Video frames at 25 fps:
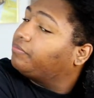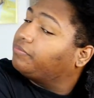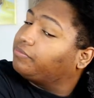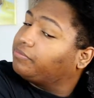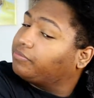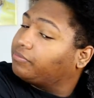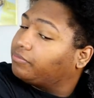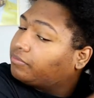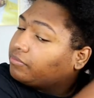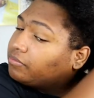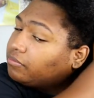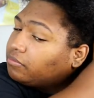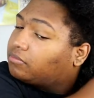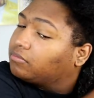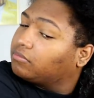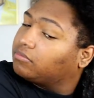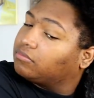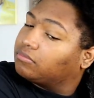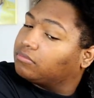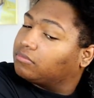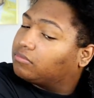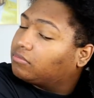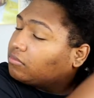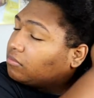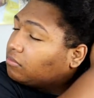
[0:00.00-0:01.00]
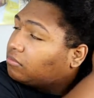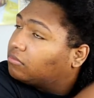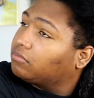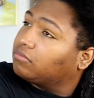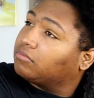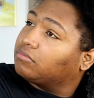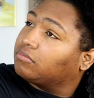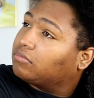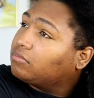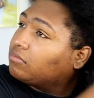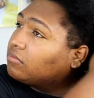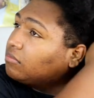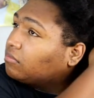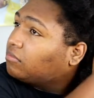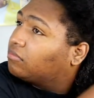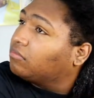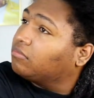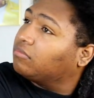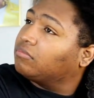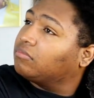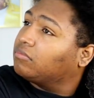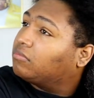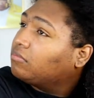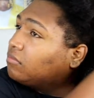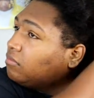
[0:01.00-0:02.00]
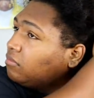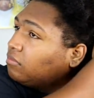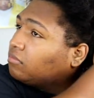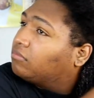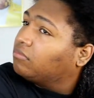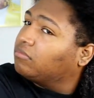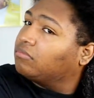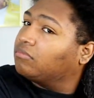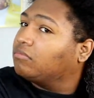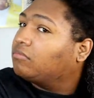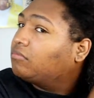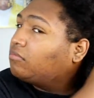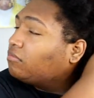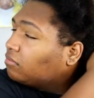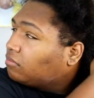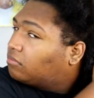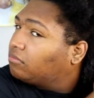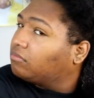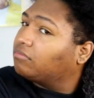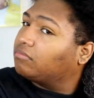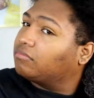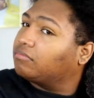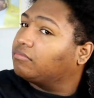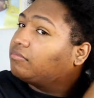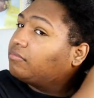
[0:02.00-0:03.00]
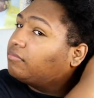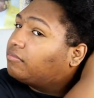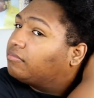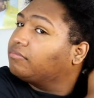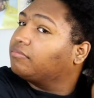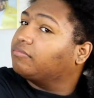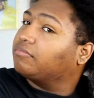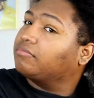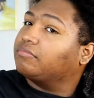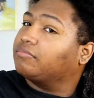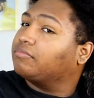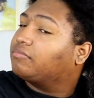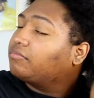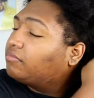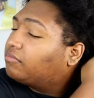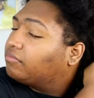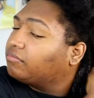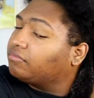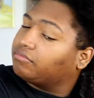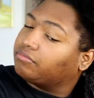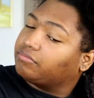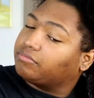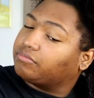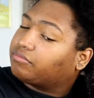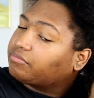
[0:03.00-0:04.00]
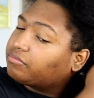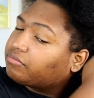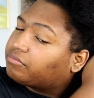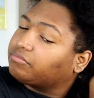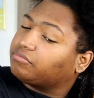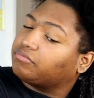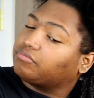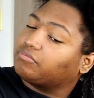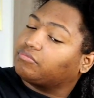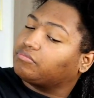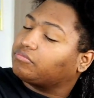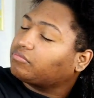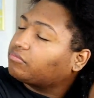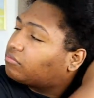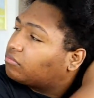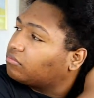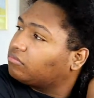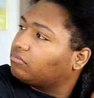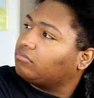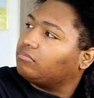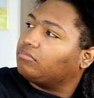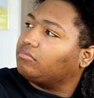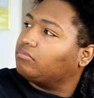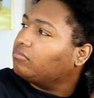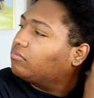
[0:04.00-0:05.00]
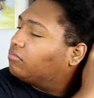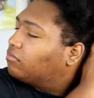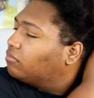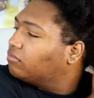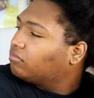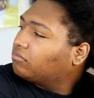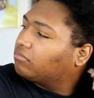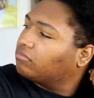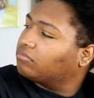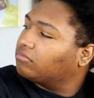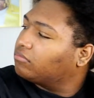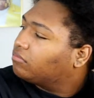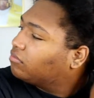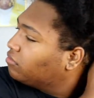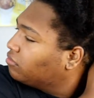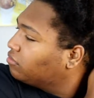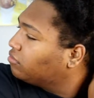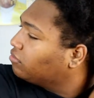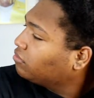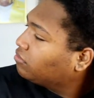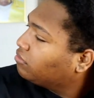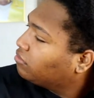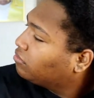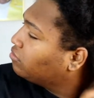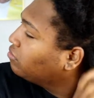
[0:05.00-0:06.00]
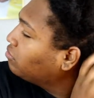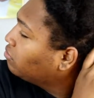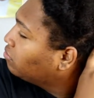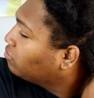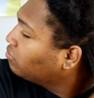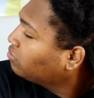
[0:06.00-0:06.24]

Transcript: Nobody speaks.